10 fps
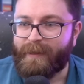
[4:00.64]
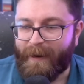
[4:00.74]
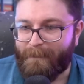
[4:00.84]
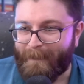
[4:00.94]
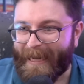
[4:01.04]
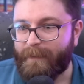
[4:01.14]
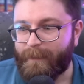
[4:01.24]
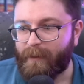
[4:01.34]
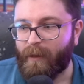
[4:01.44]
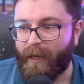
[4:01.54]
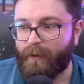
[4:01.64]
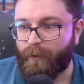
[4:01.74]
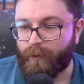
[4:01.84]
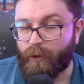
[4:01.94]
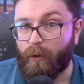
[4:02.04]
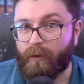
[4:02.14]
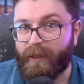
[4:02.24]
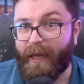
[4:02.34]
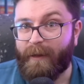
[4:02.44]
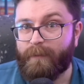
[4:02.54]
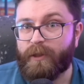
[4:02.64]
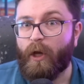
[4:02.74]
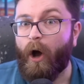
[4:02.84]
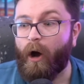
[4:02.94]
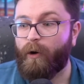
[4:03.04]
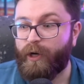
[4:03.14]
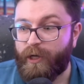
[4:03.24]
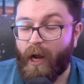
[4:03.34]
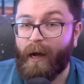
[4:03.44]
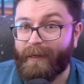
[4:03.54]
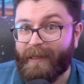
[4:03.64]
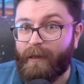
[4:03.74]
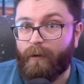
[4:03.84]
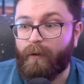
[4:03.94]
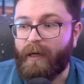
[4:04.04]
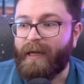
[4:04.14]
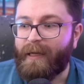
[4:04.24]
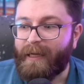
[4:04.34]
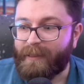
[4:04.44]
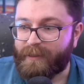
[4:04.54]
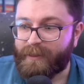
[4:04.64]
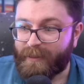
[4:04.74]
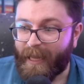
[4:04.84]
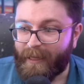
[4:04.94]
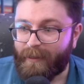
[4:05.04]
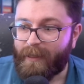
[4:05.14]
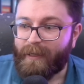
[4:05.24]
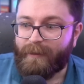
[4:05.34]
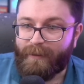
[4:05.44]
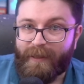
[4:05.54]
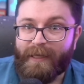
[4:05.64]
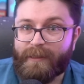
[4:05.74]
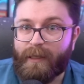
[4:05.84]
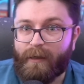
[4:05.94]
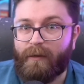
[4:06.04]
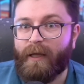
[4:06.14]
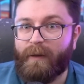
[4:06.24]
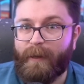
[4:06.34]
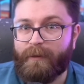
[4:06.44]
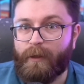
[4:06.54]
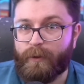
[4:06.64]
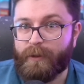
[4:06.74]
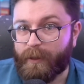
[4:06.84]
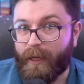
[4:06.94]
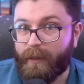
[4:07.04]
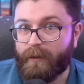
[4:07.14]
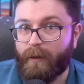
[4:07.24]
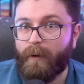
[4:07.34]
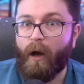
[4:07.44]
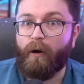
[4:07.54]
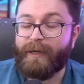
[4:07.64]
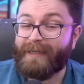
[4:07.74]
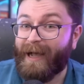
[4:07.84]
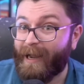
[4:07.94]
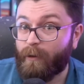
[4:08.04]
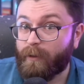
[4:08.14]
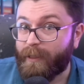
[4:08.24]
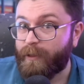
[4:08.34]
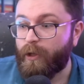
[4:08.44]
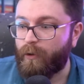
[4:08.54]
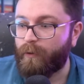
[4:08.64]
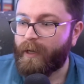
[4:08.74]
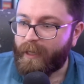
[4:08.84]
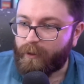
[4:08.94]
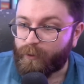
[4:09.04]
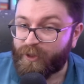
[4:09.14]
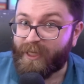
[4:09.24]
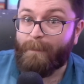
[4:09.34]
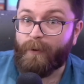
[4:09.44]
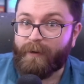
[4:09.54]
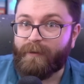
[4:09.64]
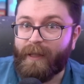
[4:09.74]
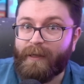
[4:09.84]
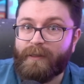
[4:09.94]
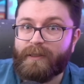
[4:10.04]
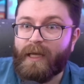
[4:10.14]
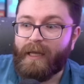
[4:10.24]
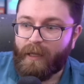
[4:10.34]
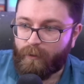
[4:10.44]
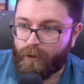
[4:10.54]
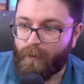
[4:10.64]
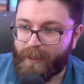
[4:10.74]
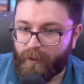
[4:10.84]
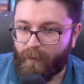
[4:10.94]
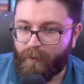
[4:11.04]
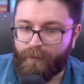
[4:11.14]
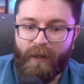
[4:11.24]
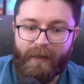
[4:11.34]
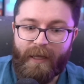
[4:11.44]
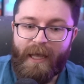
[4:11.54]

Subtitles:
that made me like those old games are not here. Instead, the things that I like about Tears of the Kingdom are entirely new. They're separate things. They're doing their own thing.